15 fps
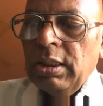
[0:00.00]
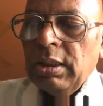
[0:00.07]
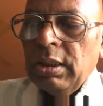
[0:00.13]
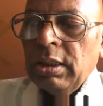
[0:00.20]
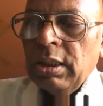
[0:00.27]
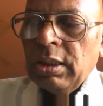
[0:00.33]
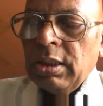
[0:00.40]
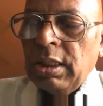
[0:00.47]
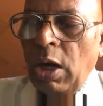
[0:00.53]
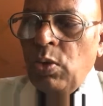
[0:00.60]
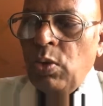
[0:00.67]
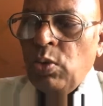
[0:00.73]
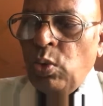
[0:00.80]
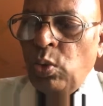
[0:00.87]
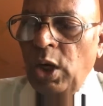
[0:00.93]
the sound
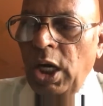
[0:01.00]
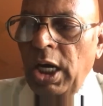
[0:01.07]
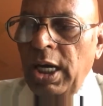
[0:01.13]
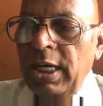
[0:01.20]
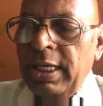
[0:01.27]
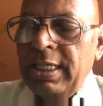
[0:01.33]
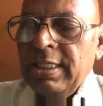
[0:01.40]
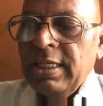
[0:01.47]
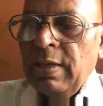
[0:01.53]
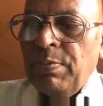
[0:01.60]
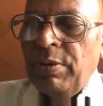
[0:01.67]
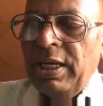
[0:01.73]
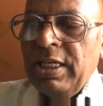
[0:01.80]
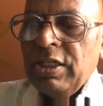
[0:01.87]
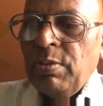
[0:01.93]
were is
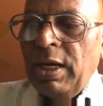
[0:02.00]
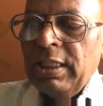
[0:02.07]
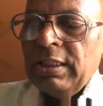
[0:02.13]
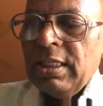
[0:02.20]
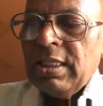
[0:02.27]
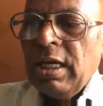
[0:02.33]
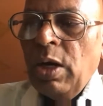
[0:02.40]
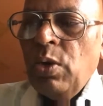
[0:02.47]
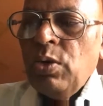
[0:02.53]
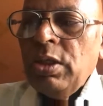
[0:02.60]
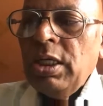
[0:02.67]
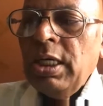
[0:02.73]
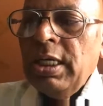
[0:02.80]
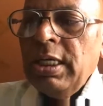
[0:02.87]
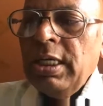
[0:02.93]
replaced by the
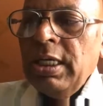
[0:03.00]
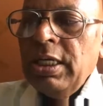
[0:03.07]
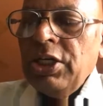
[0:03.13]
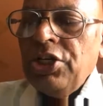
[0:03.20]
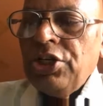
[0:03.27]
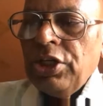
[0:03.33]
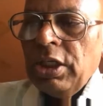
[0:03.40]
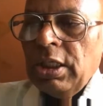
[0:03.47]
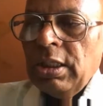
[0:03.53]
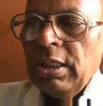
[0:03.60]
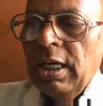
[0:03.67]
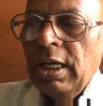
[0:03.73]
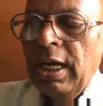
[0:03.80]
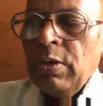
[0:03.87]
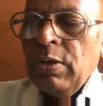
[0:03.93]
sound t,
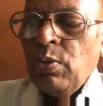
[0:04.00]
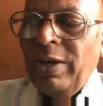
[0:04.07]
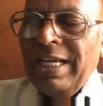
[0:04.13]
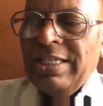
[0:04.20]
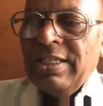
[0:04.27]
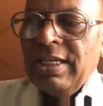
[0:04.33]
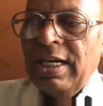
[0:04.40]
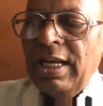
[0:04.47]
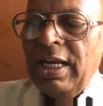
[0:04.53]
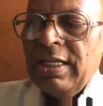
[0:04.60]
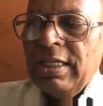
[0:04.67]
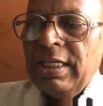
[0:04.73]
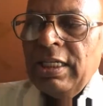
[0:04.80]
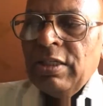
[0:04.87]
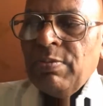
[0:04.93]
and wasted
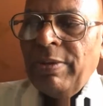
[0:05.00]
is